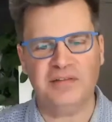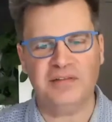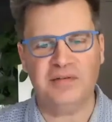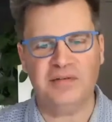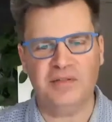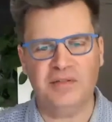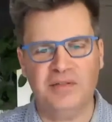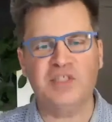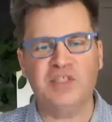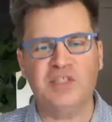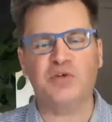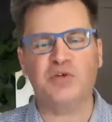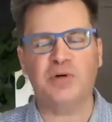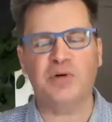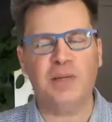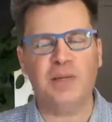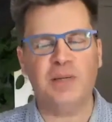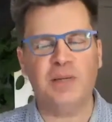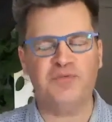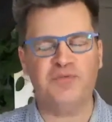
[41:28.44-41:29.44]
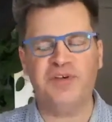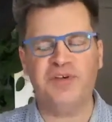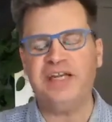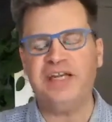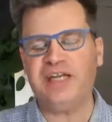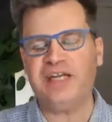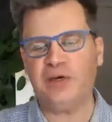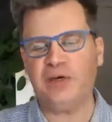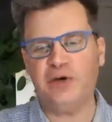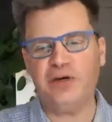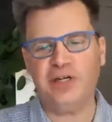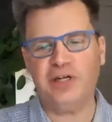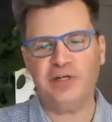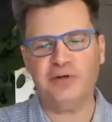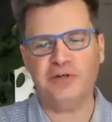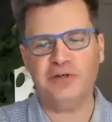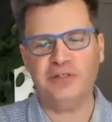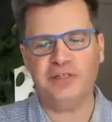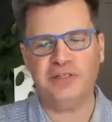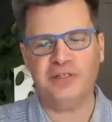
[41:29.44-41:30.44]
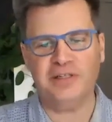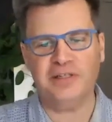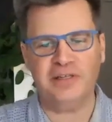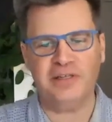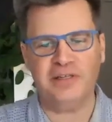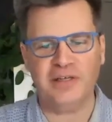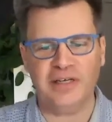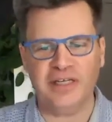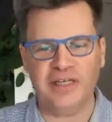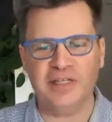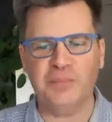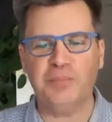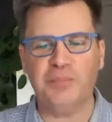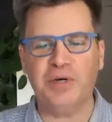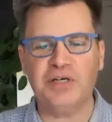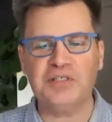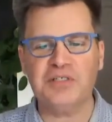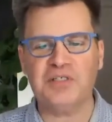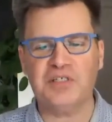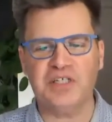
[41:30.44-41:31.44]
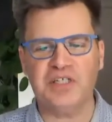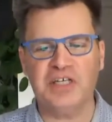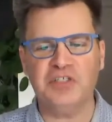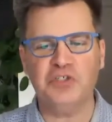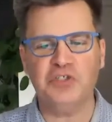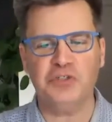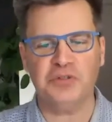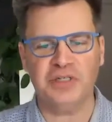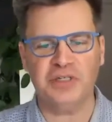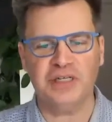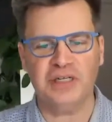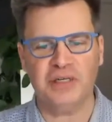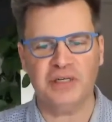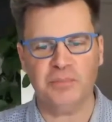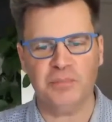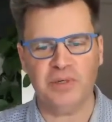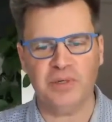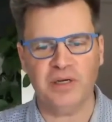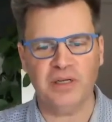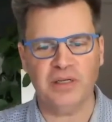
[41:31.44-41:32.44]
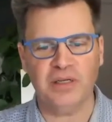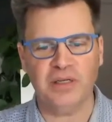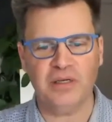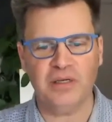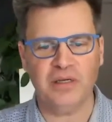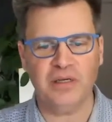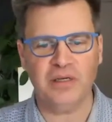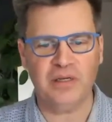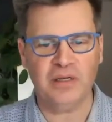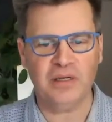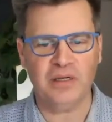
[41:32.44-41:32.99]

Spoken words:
described very early on in the past century by a